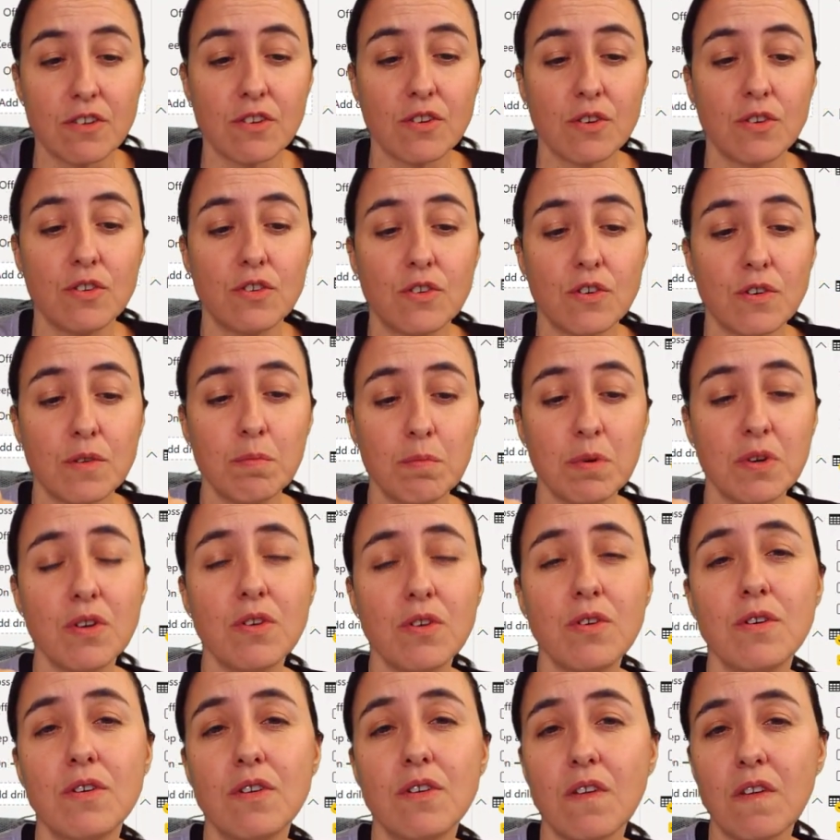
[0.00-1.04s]
So just
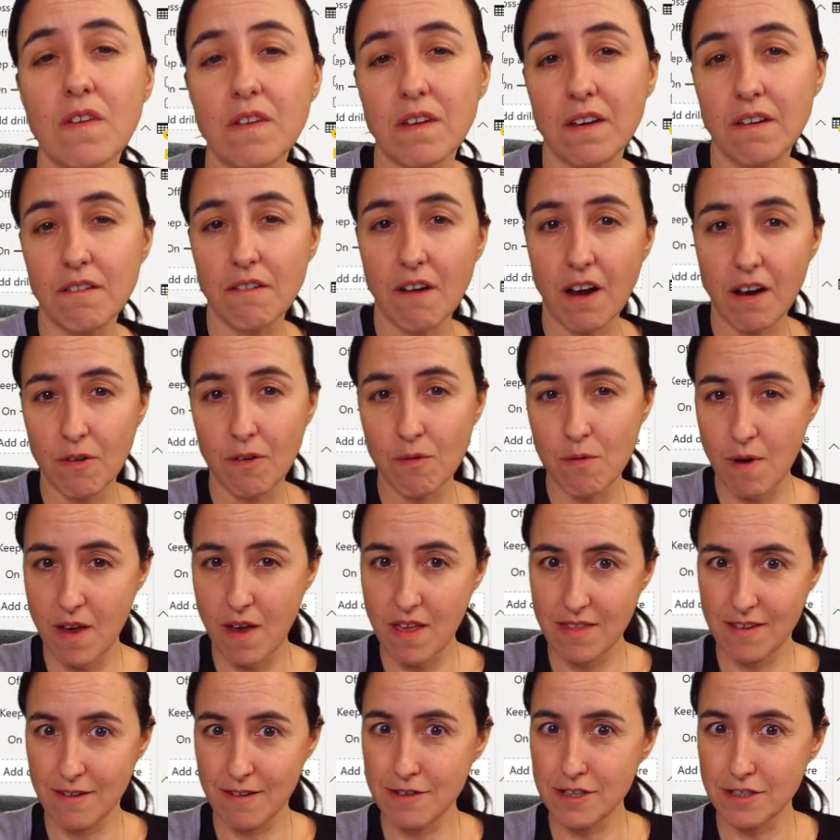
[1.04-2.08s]
because you don't see right away
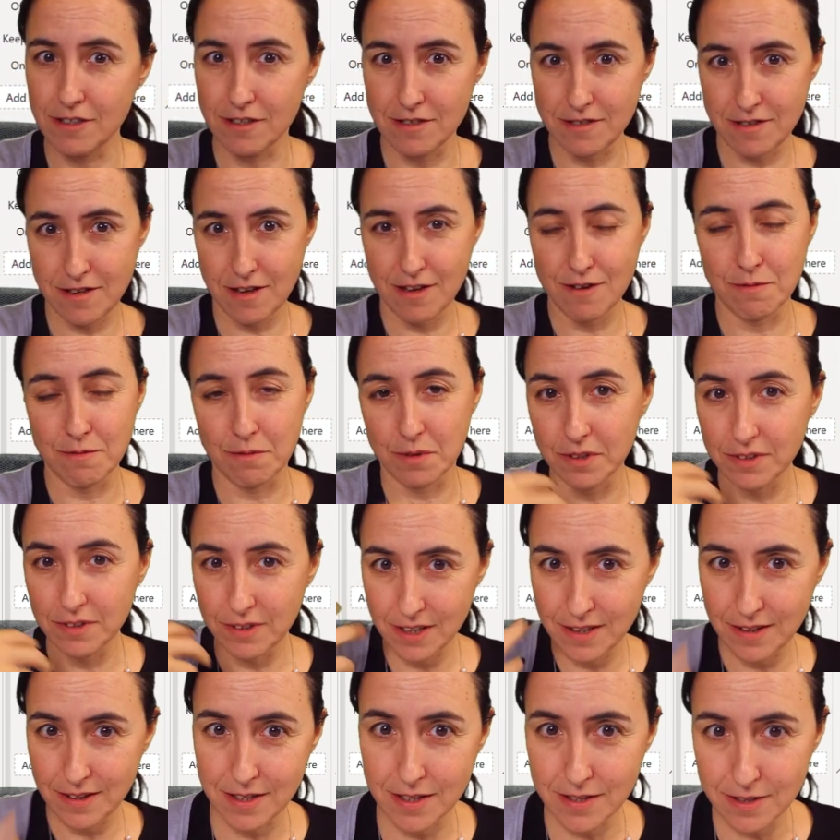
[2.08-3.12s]
the results that you want,
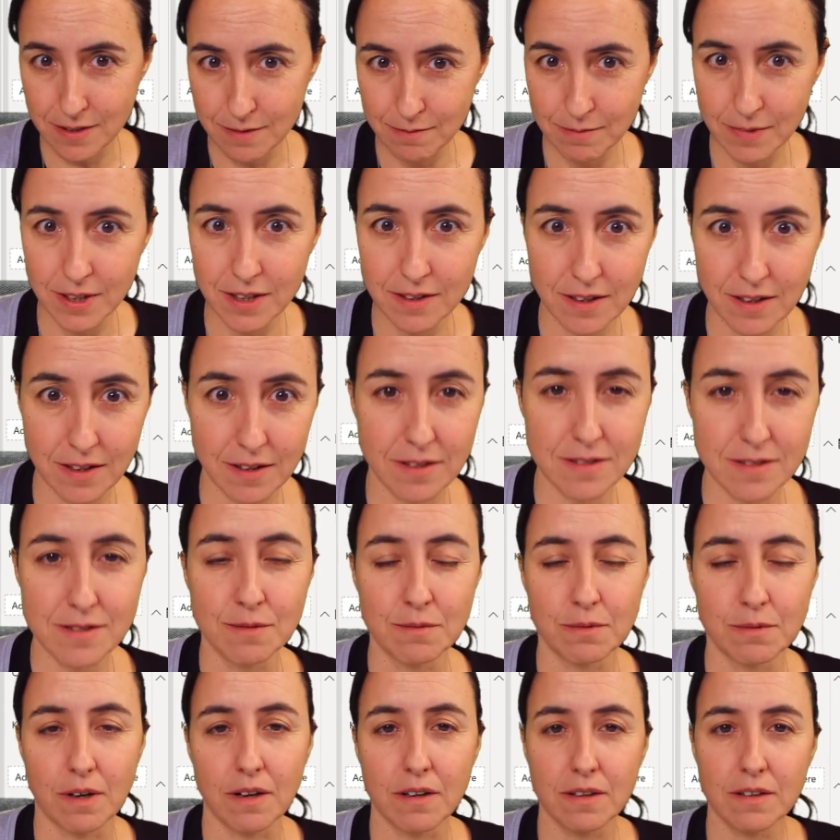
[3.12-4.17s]
it doesn't mean that it doesn't
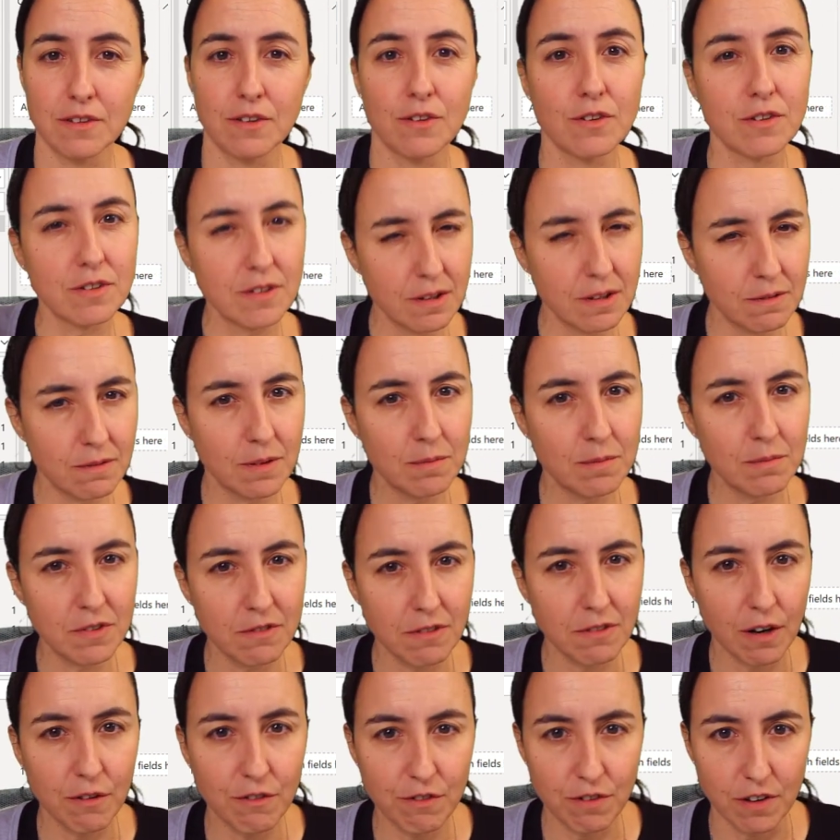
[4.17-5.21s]
work. Just give them the
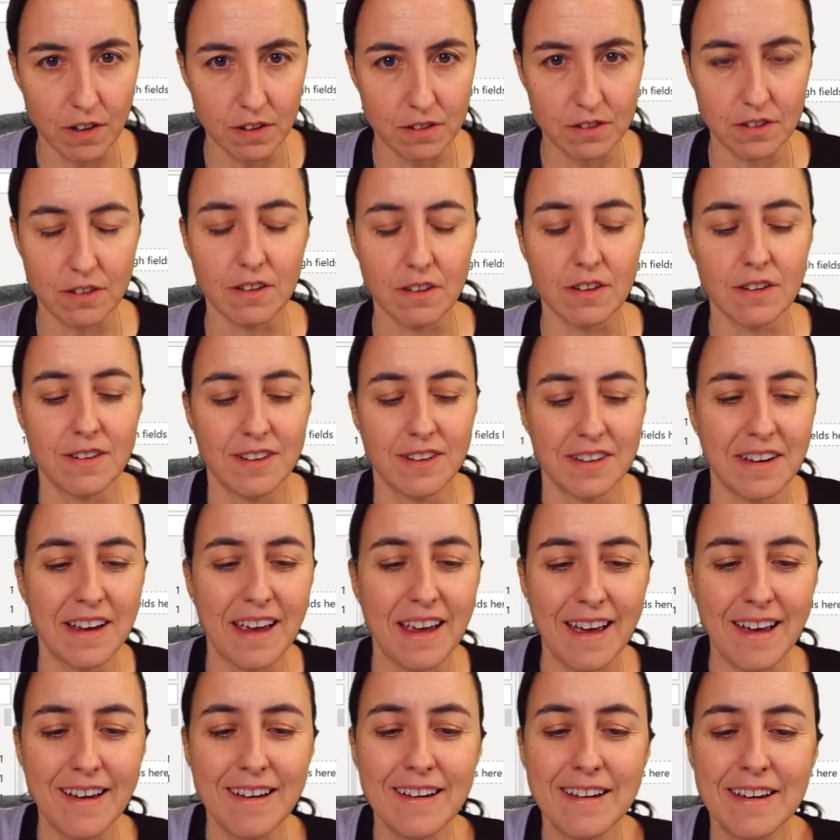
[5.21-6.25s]
right filters,
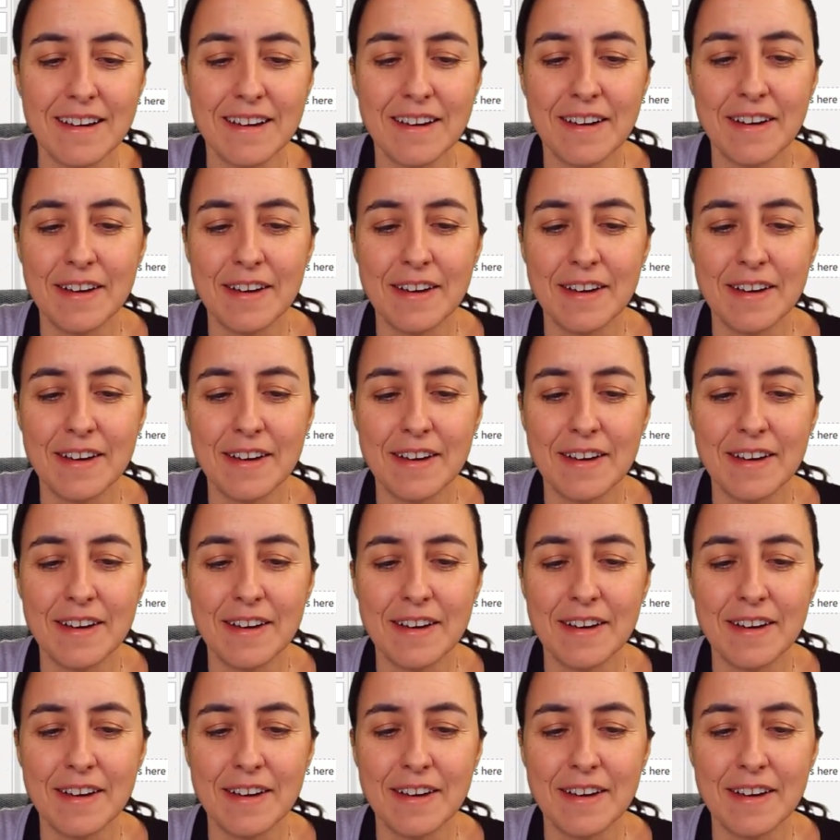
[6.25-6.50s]
okay?